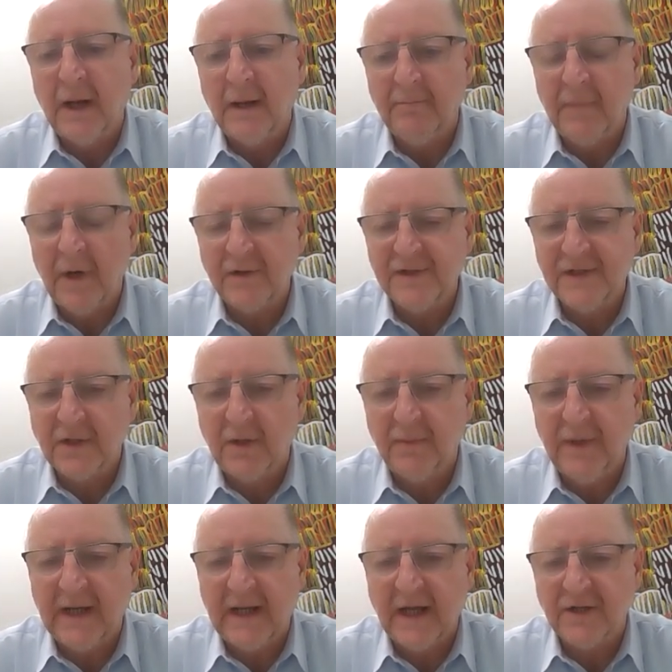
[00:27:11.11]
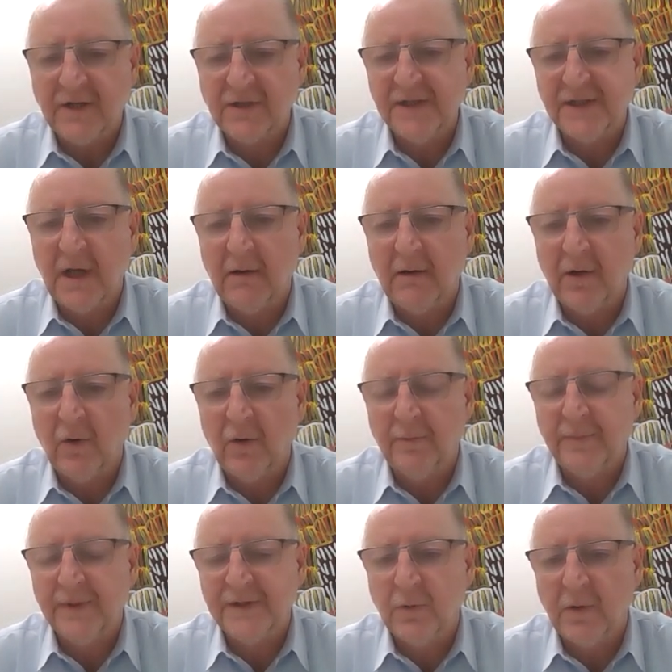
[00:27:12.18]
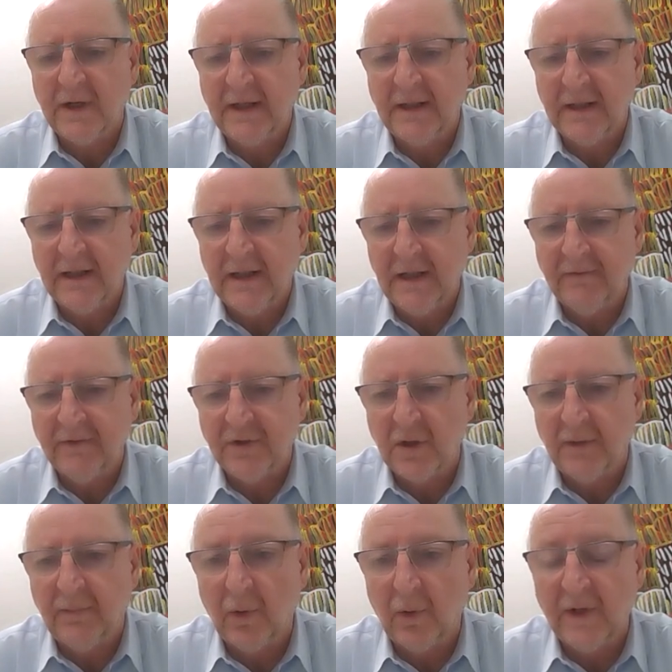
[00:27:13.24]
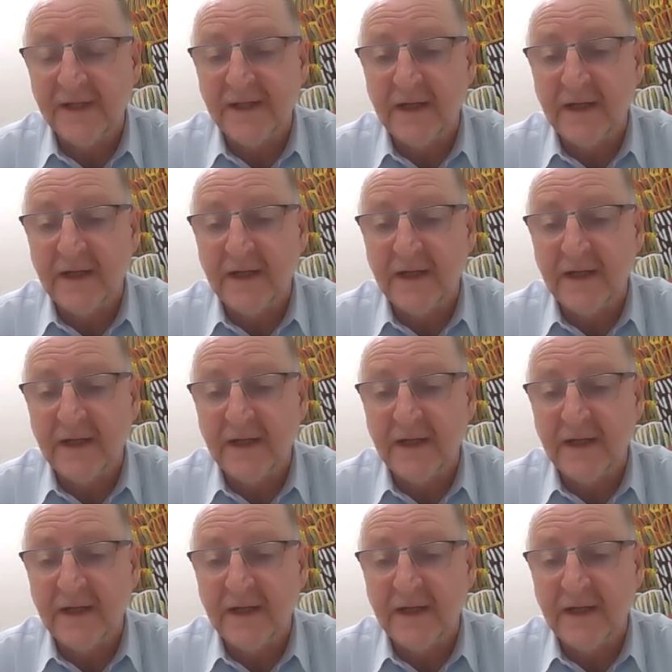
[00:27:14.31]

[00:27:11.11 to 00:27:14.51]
most of the communication is going on between individual employees.